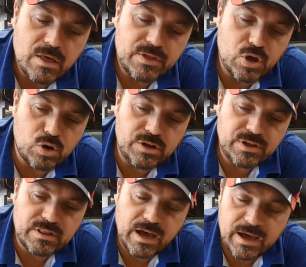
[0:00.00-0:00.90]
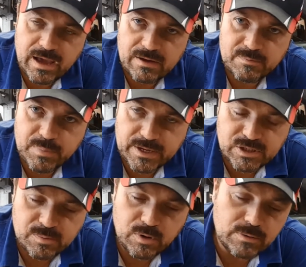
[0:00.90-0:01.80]
The only thing that I have picked
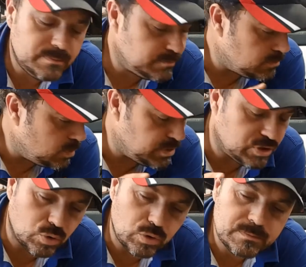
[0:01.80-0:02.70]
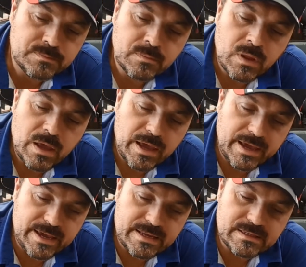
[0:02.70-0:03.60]
up on with the tool
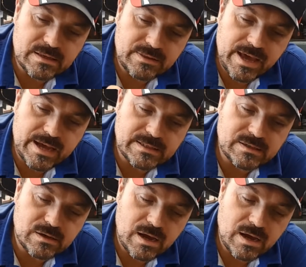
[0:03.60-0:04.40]
is that